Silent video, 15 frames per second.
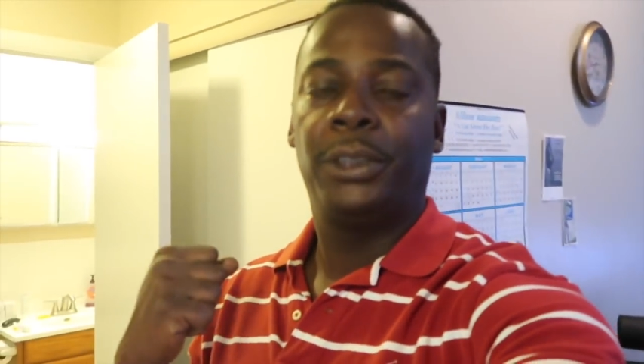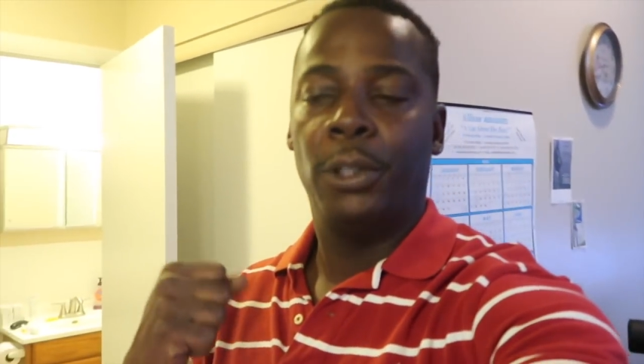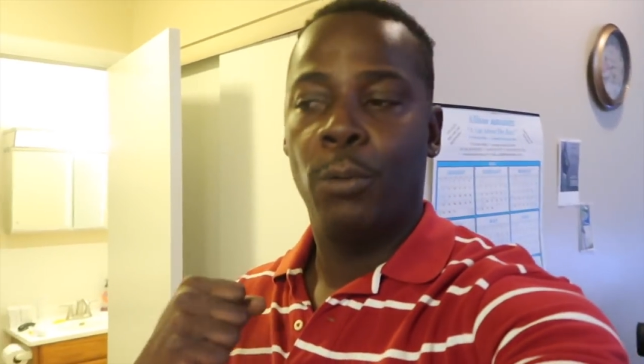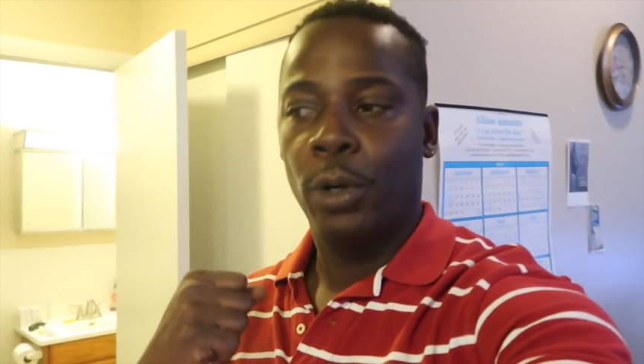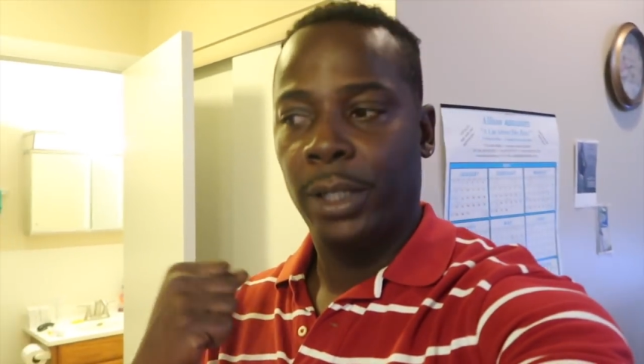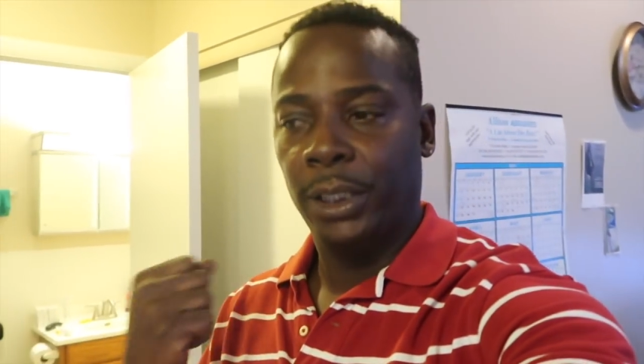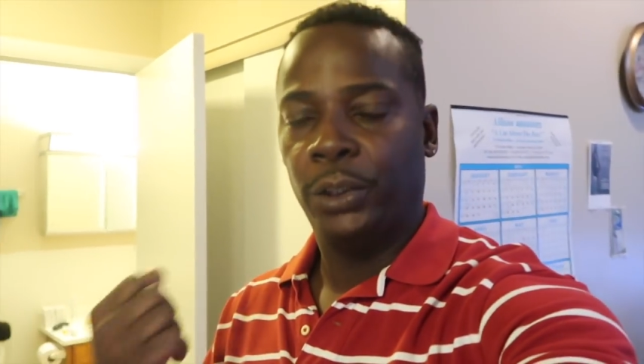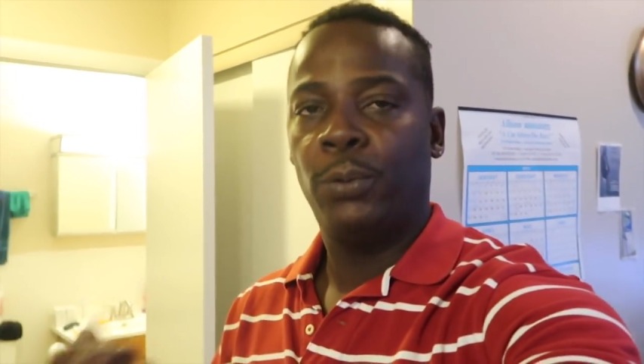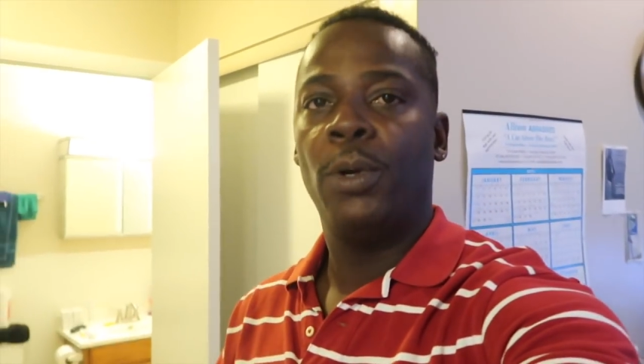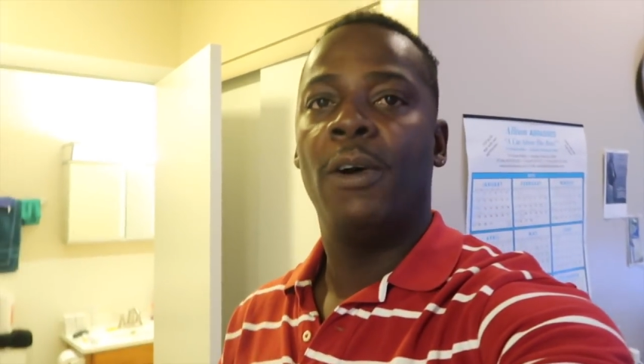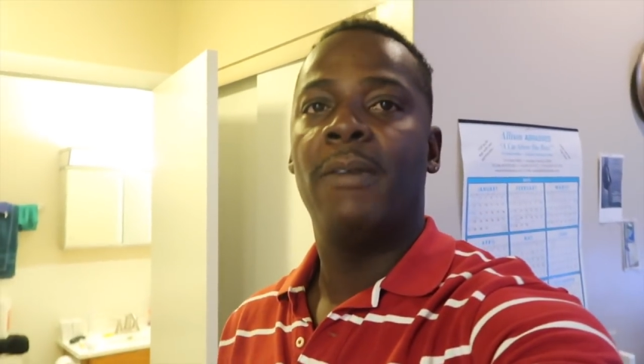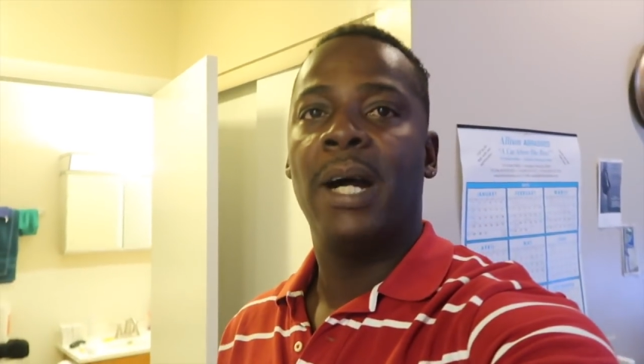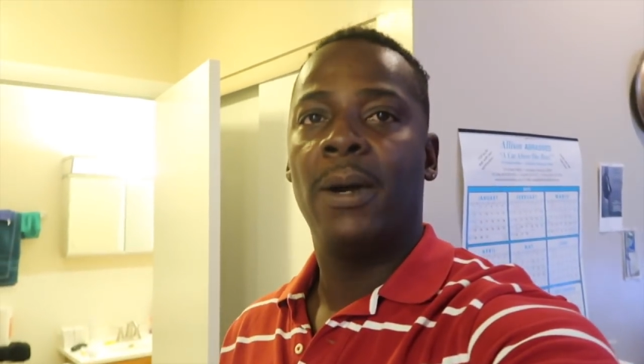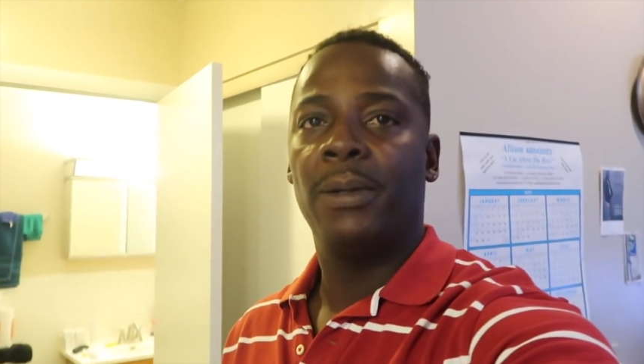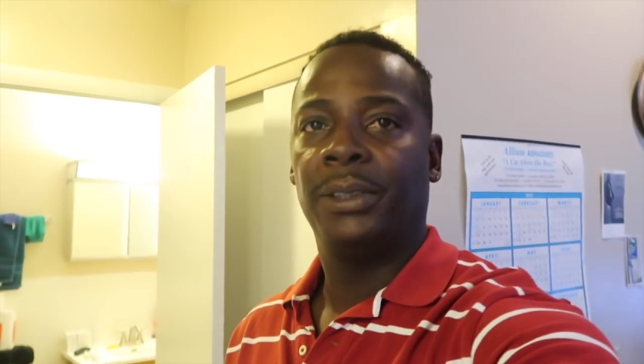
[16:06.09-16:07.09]
to working
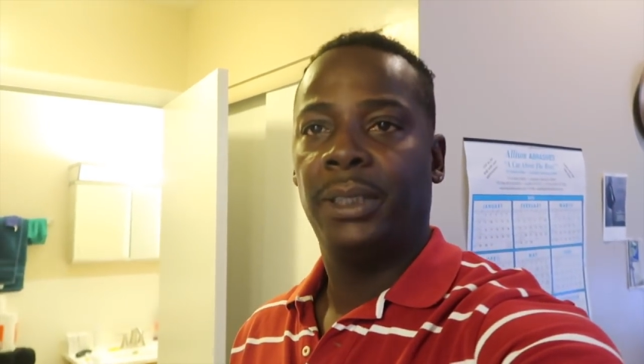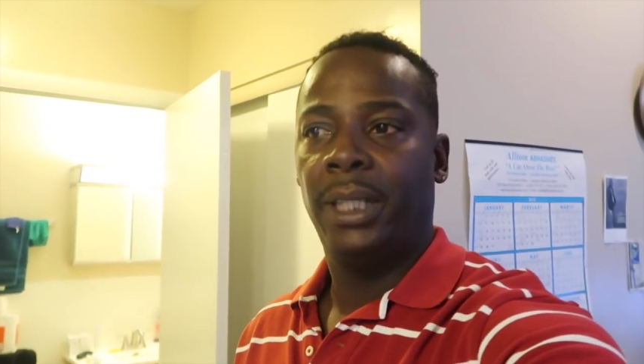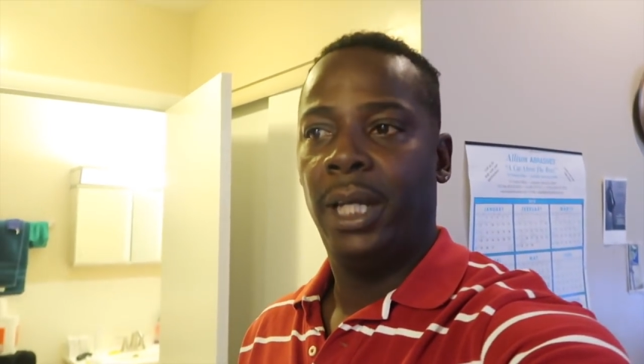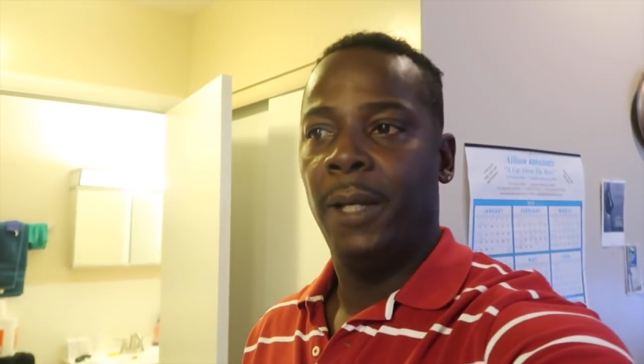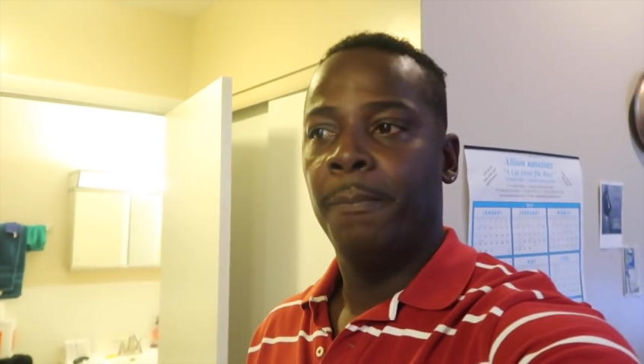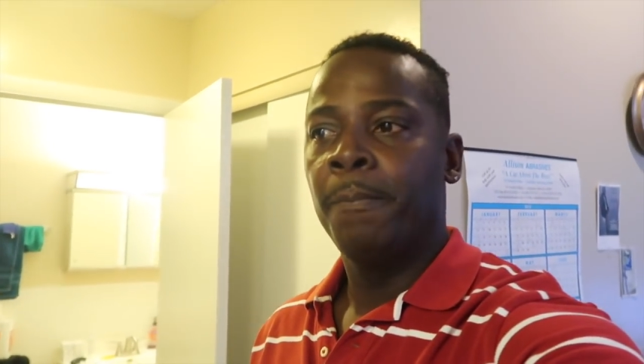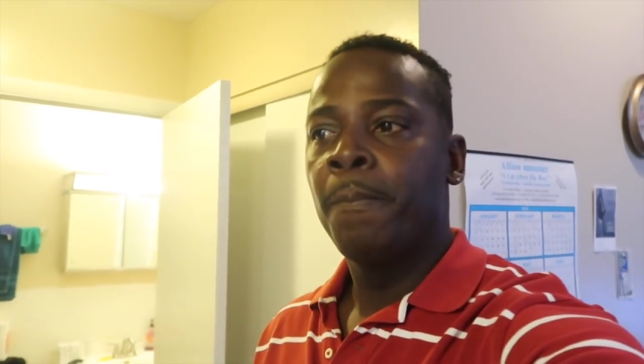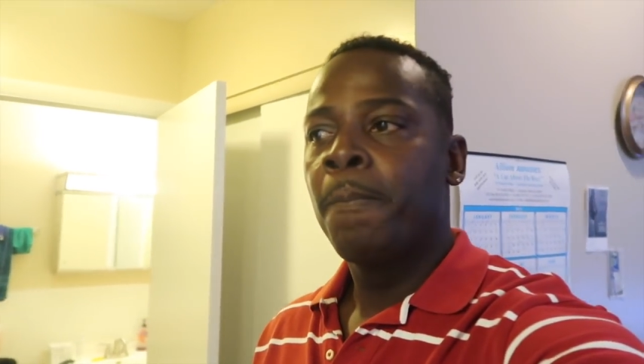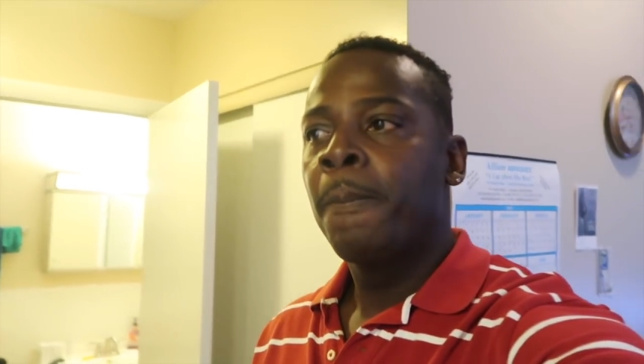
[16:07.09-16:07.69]
12 hours today.